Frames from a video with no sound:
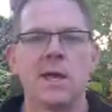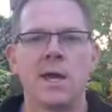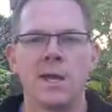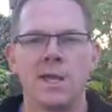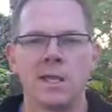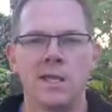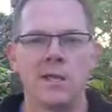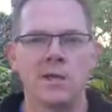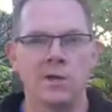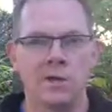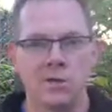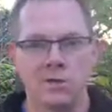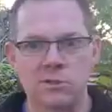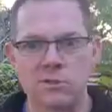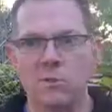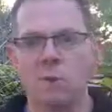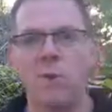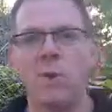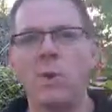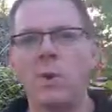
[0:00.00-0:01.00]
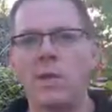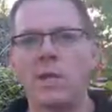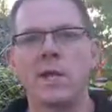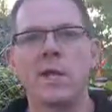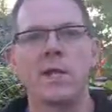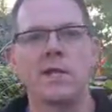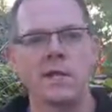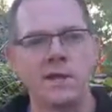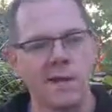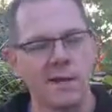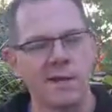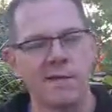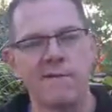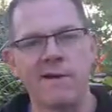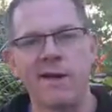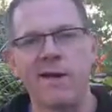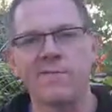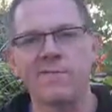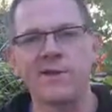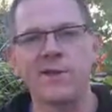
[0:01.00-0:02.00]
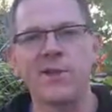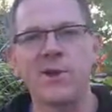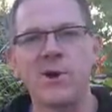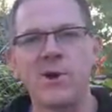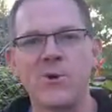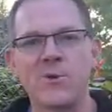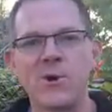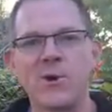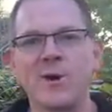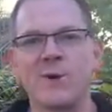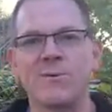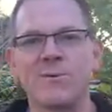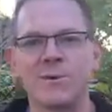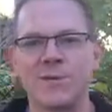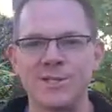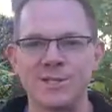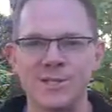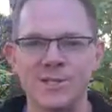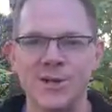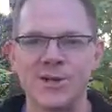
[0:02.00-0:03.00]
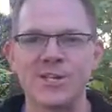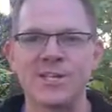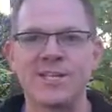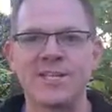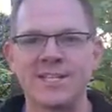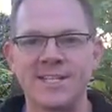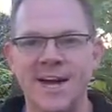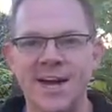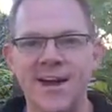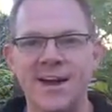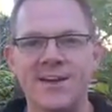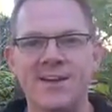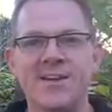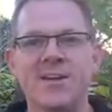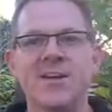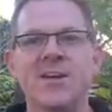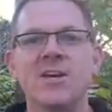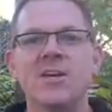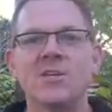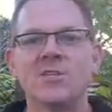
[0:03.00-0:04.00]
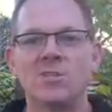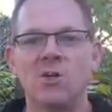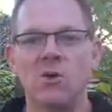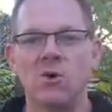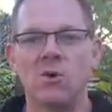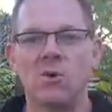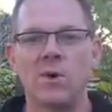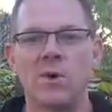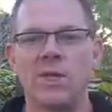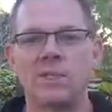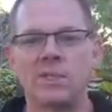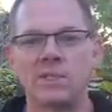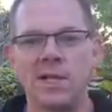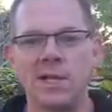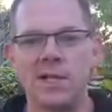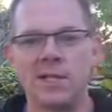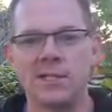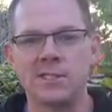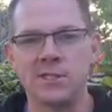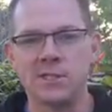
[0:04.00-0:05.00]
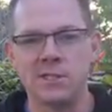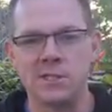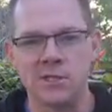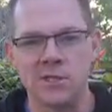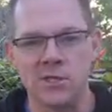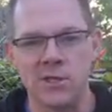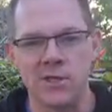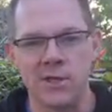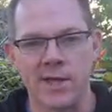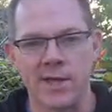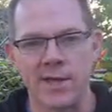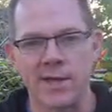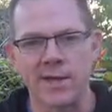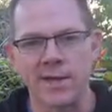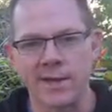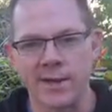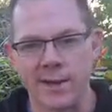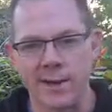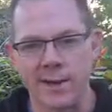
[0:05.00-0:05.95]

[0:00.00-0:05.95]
And then there is a point at the end of every long run where you start to get tired. So instead of just, you know, like